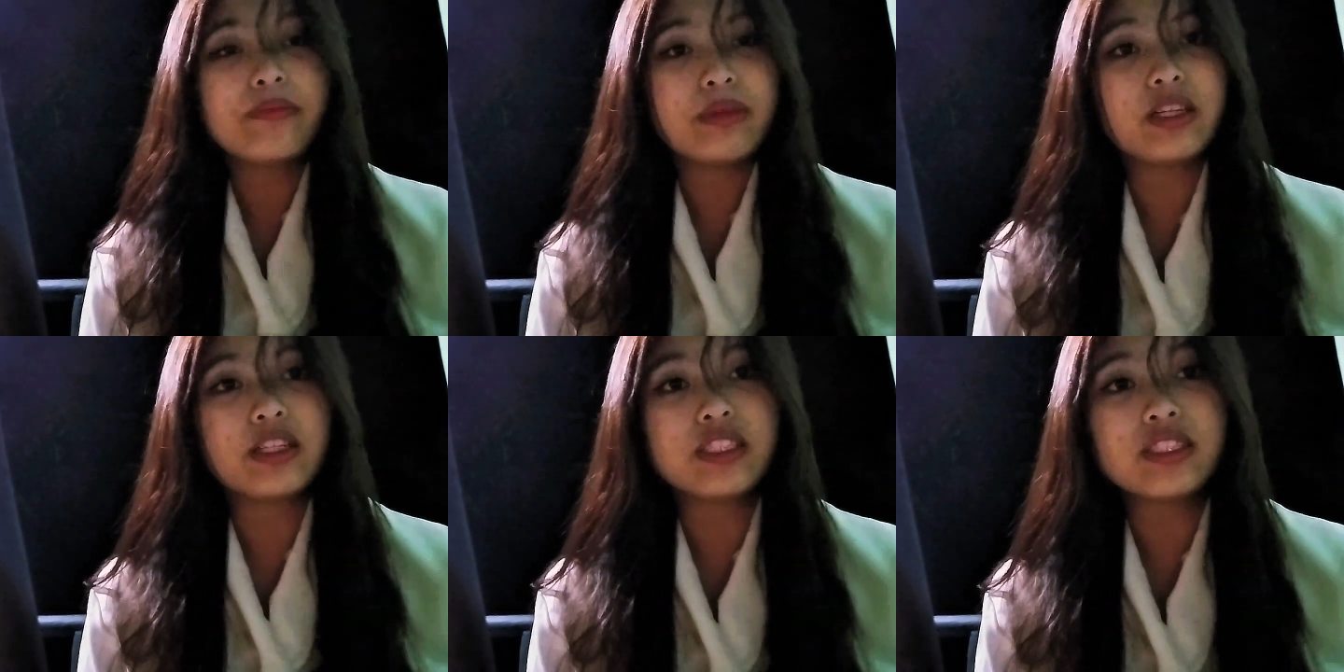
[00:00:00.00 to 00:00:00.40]

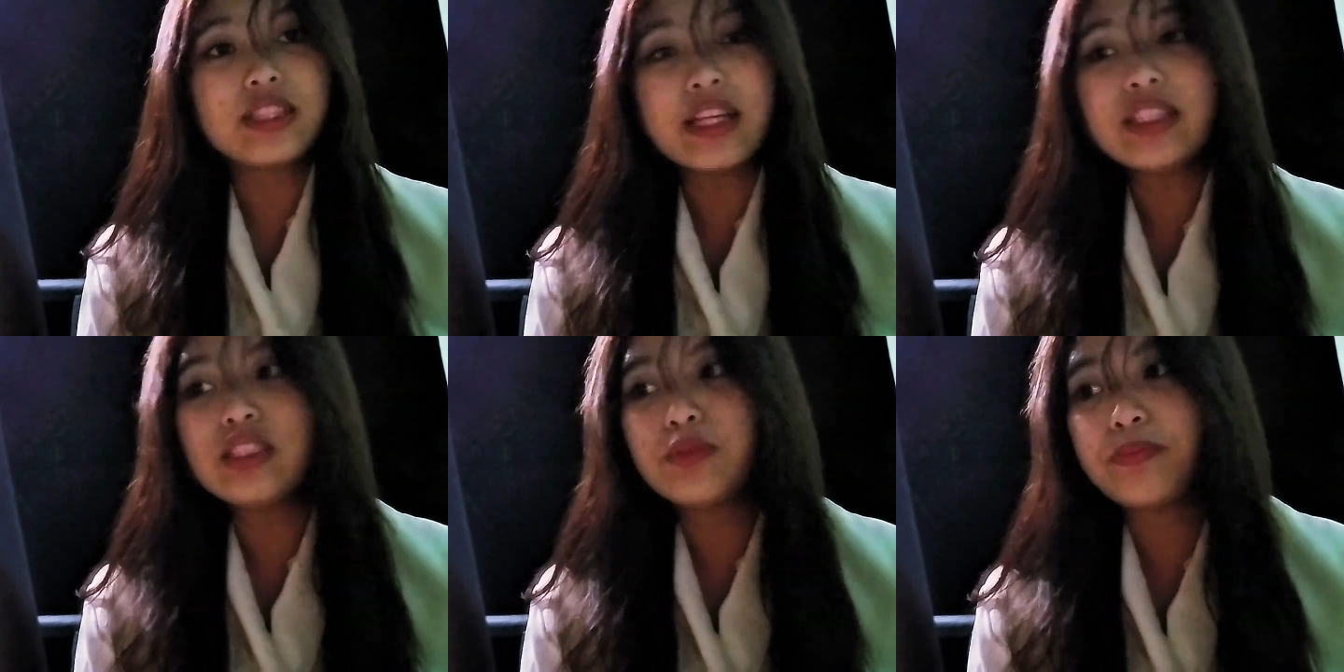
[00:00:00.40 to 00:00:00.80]
Because
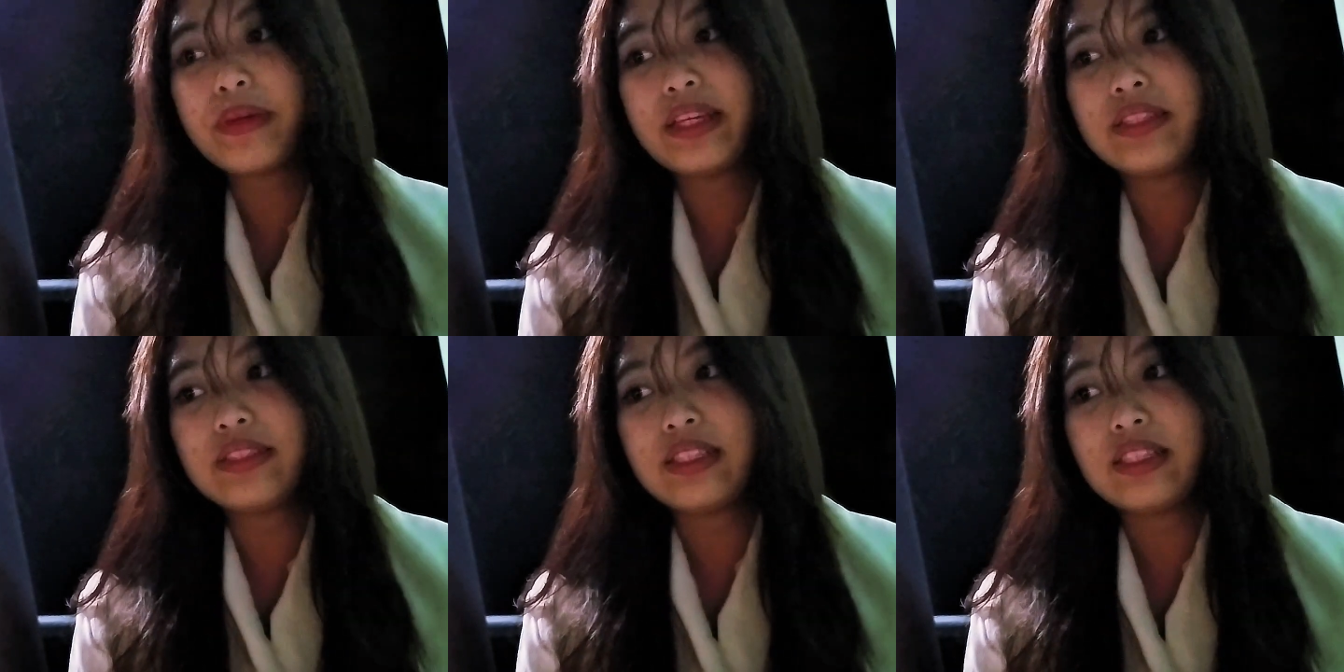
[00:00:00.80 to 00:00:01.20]
let's
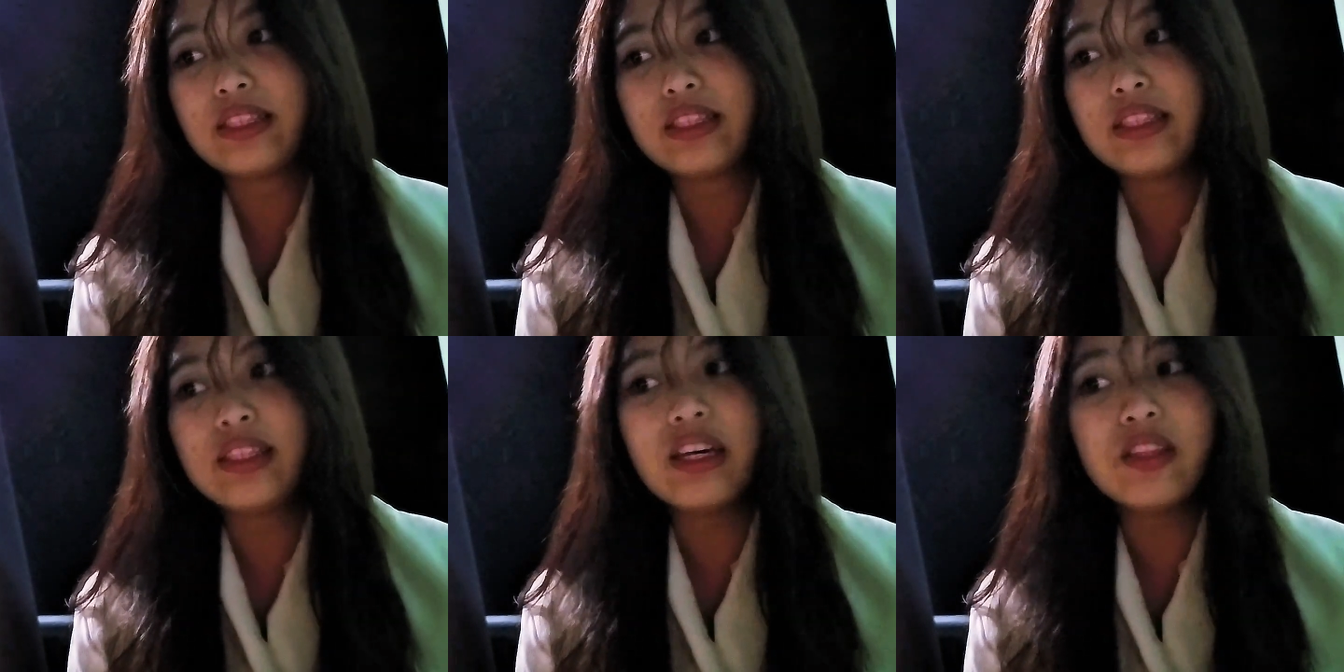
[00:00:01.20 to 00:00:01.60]
face it,
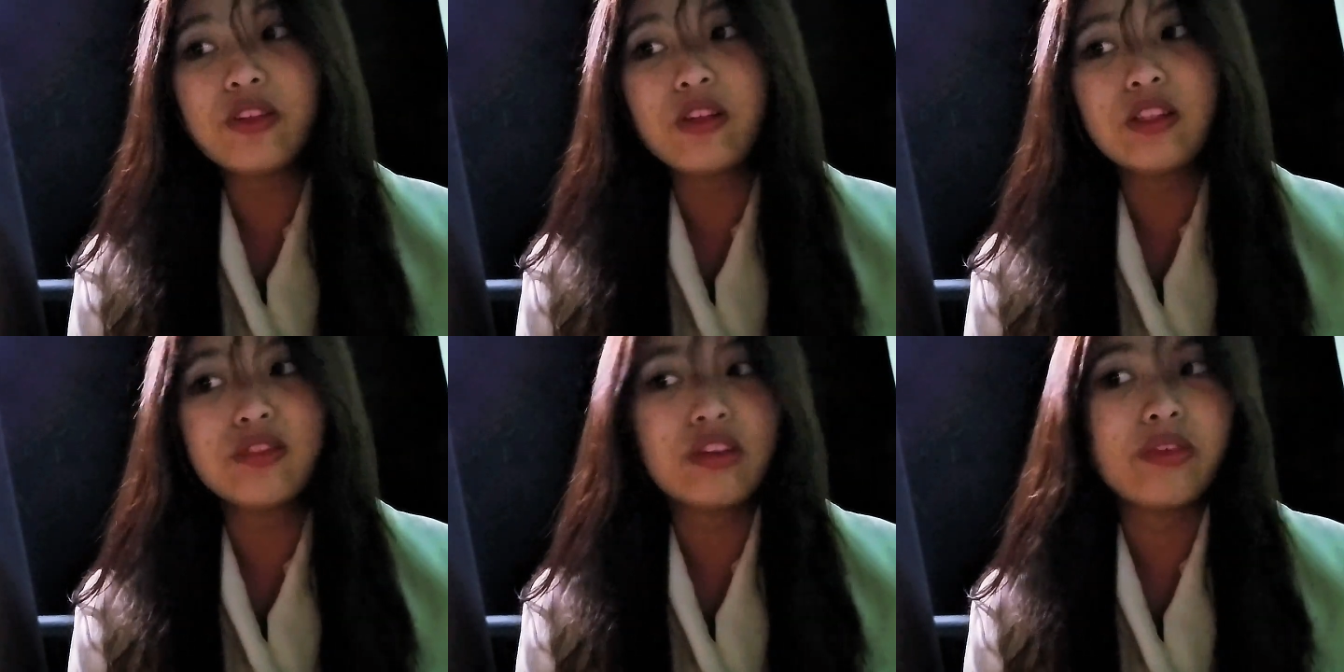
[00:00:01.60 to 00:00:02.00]

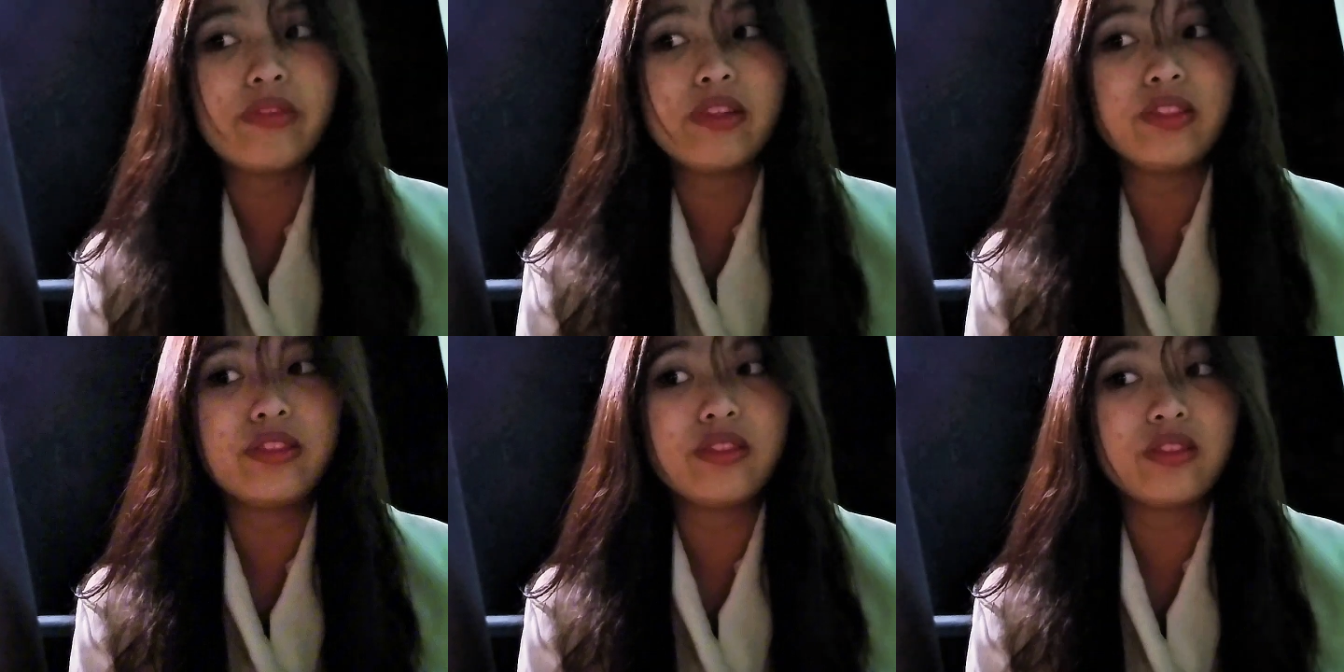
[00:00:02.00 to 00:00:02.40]
not all
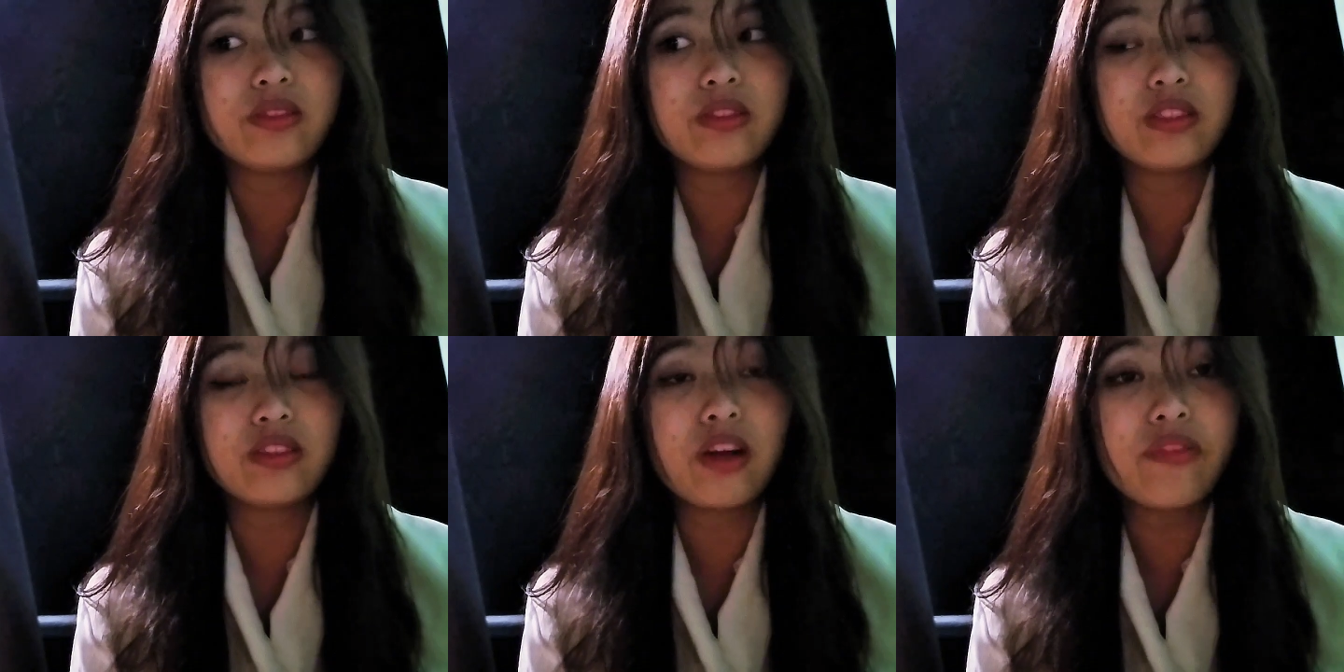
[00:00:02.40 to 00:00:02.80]

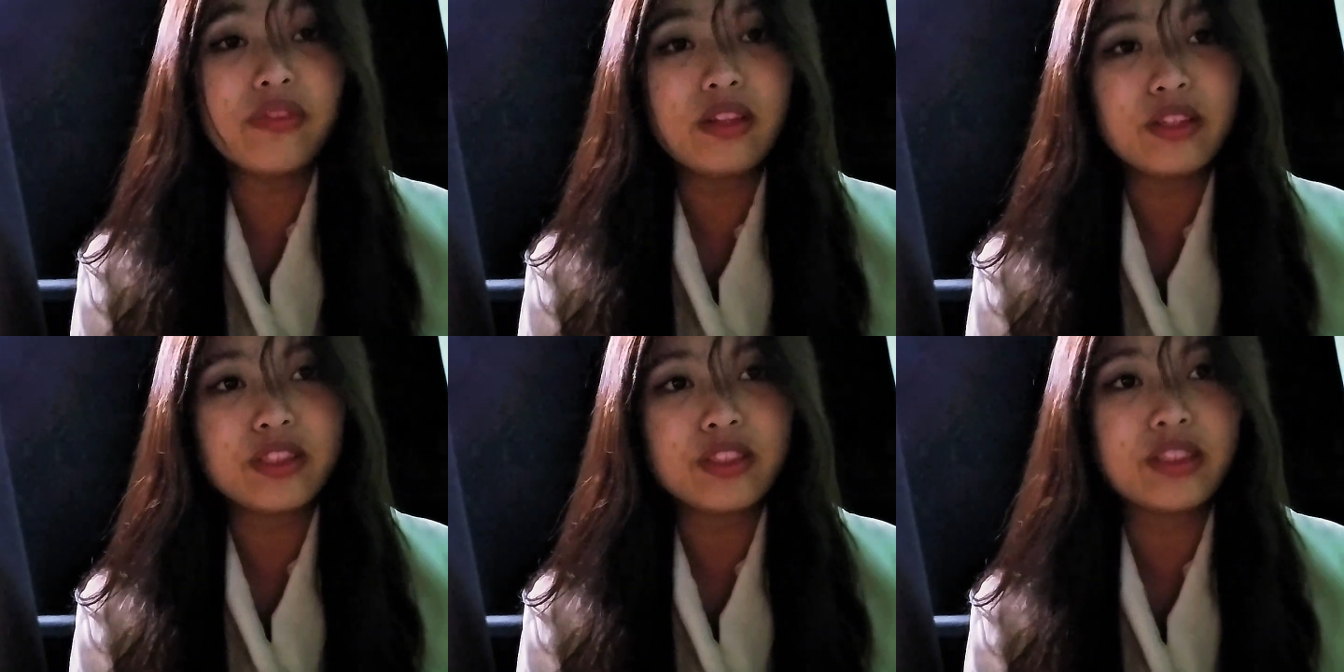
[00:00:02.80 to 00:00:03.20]

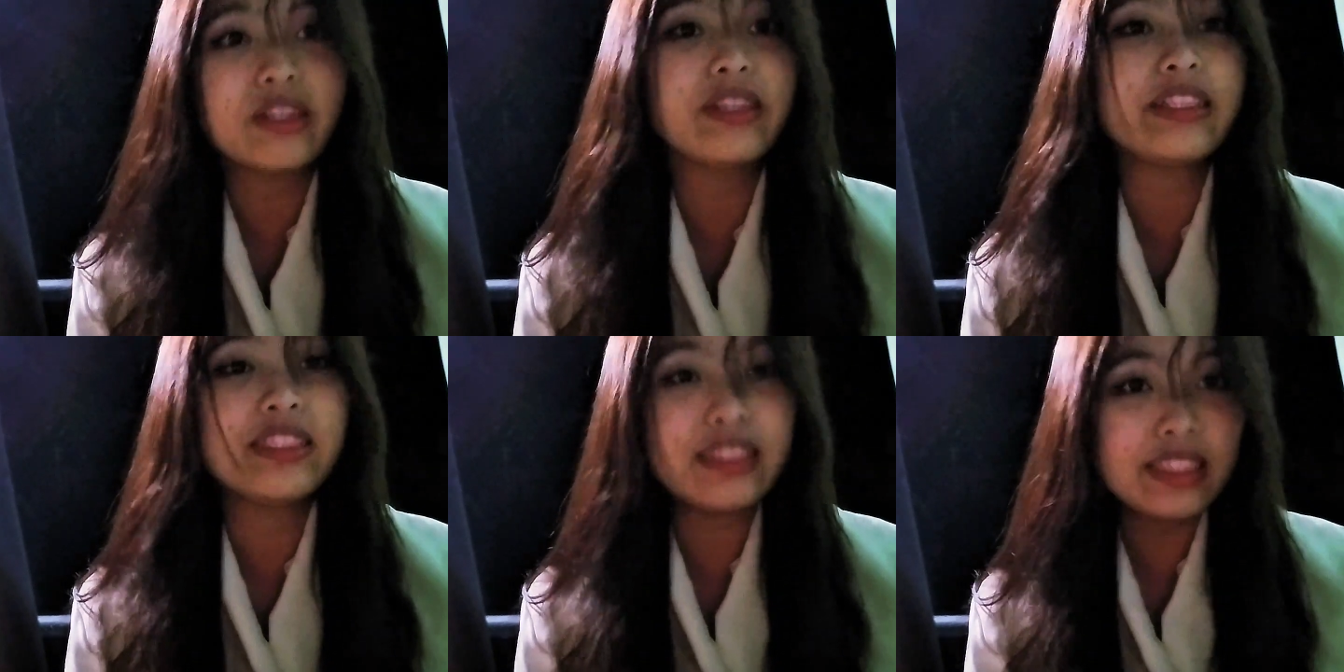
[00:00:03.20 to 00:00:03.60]
travelers
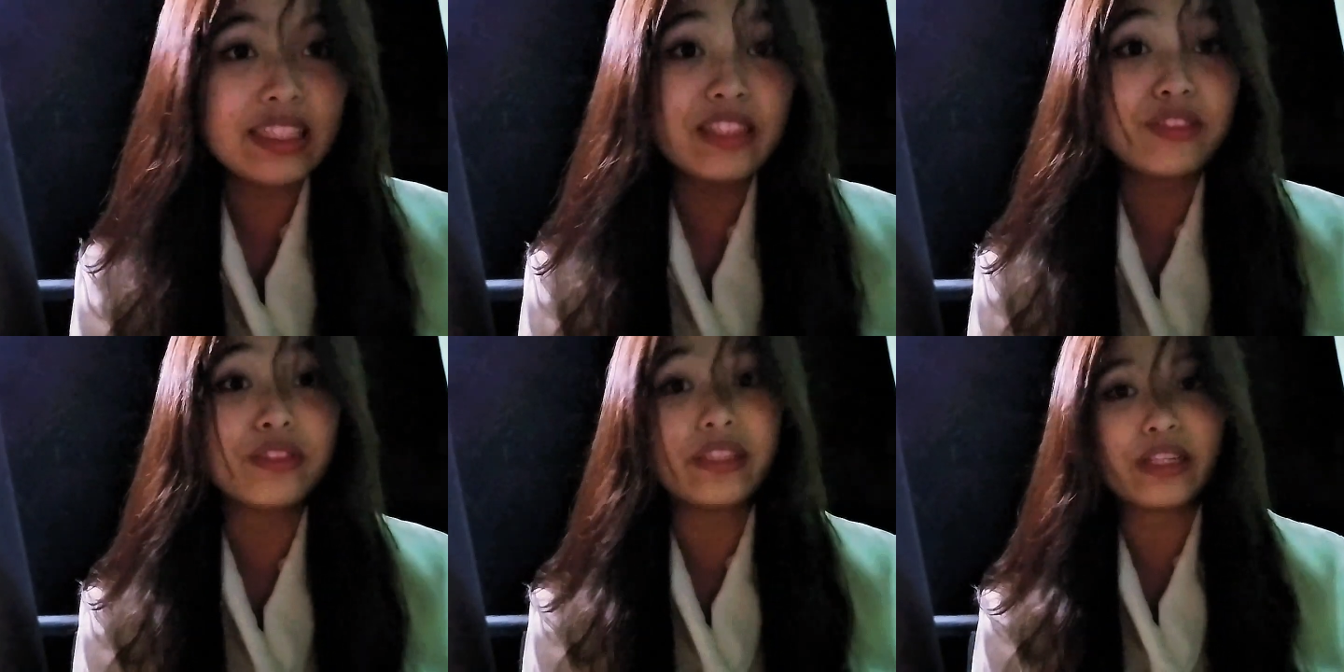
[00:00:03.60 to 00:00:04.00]
are
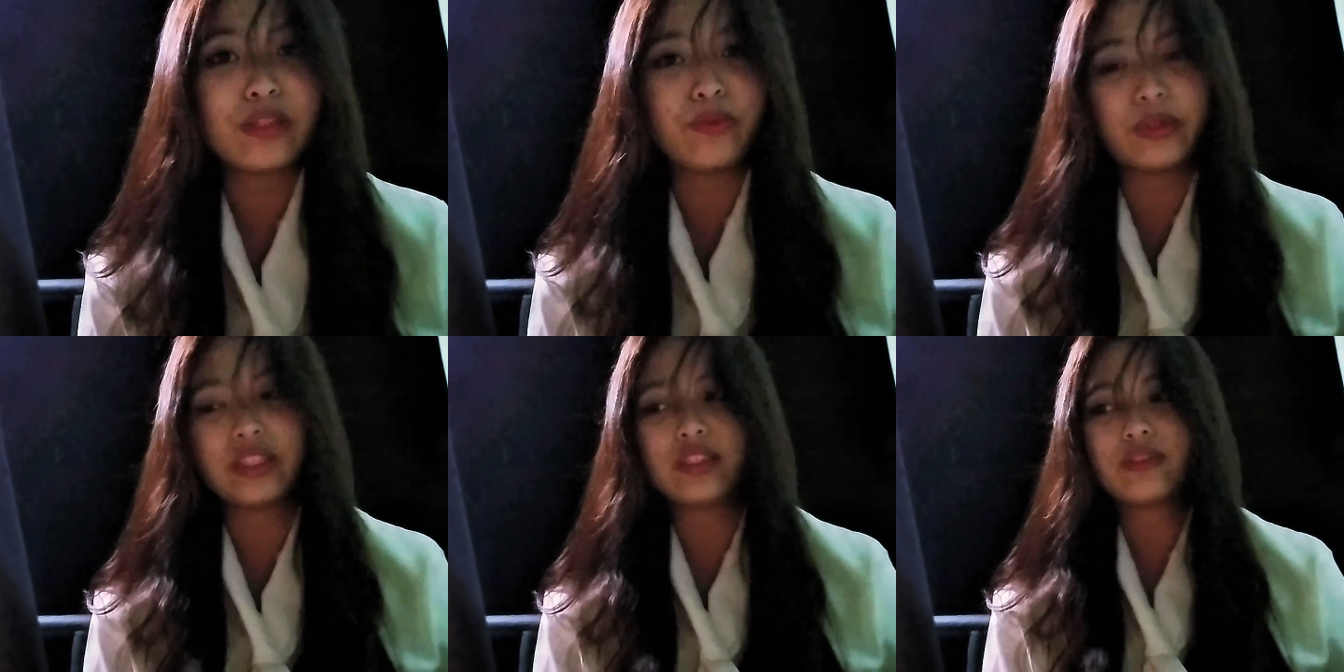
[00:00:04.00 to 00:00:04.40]
easy to
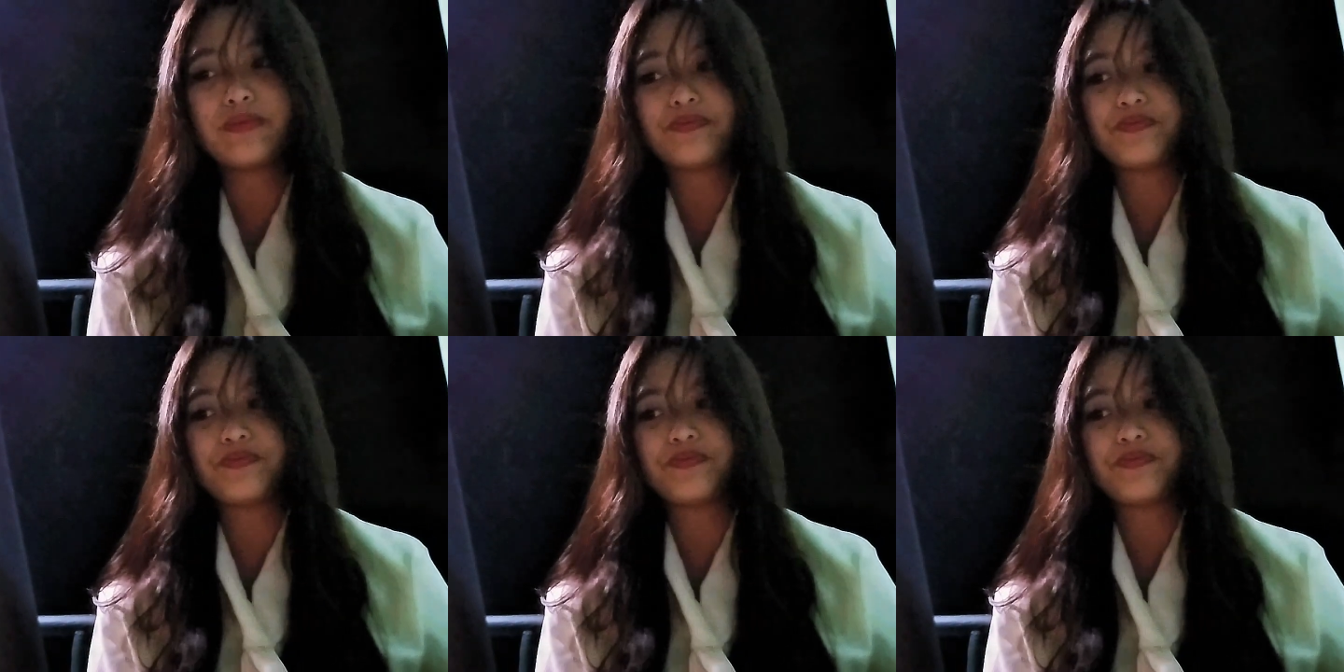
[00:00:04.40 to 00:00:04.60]
deal with.